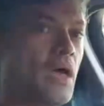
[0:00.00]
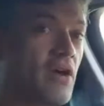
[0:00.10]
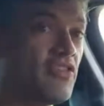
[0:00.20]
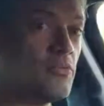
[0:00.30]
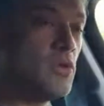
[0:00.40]

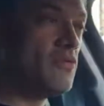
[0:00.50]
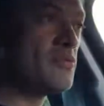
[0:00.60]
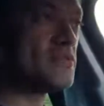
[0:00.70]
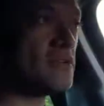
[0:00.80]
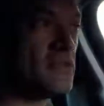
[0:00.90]
Every
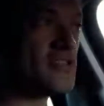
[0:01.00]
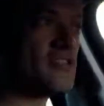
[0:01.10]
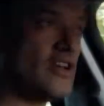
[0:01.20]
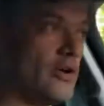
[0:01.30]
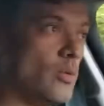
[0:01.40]
movement of the
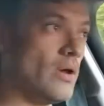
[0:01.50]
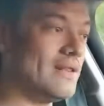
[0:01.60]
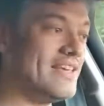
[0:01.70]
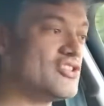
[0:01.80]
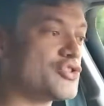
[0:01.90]
steering
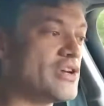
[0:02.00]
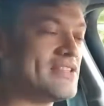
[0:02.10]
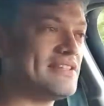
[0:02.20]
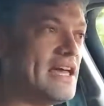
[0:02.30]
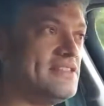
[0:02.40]
wheel is
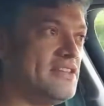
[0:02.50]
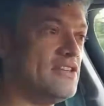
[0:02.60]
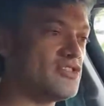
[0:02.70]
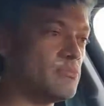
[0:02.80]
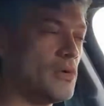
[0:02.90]
translated
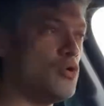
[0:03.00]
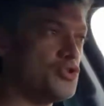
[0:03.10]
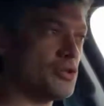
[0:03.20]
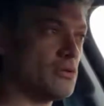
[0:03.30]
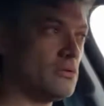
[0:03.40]
into
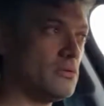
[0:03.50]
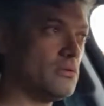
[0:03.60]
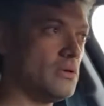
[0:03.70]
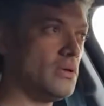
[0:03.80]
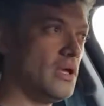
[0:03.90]
motion
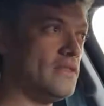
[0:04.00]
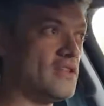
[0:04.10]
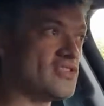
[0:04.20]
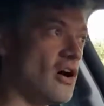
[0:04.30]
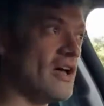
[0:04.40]
in
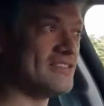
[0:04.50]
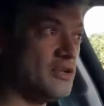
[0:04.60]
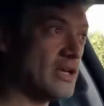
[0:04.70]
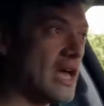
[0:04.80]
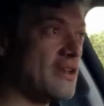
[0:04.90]
the tyres, and
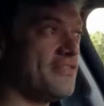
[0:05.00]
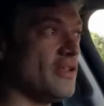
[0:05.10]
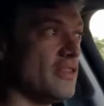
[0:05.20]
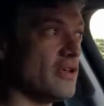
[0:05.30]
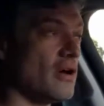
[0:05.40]
you can
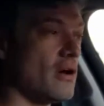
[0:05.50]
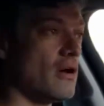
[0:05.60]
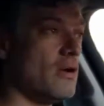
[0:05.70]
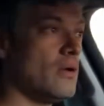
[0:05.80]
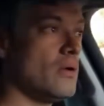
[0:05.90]
feel the
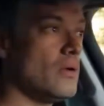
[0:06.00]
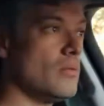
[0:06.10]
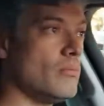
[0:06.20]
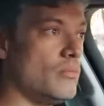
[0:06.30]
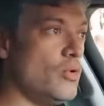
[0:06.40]
car
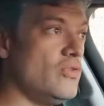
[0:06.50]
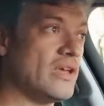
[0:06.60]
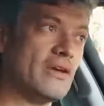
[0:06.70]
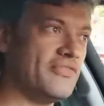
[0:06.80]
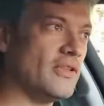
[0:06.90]
move. You
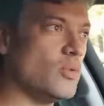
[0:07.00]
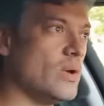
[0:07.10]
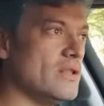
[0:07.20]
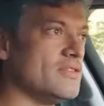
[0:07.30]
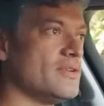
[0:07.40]
can feel the
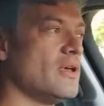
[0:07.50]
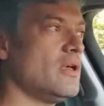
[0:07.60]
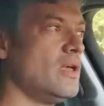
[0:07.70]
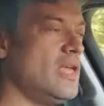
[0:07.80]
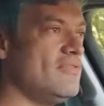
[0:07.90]
wheels
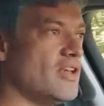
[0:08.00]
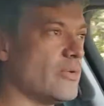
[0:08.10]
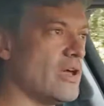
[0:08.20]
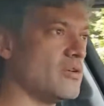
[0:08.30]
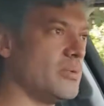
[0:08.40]
heaving
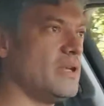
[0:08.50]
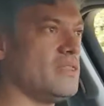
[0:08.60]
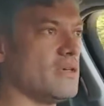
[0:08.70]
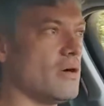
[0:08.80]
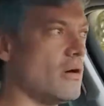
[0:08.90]
around
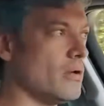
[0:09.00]
beneath the car.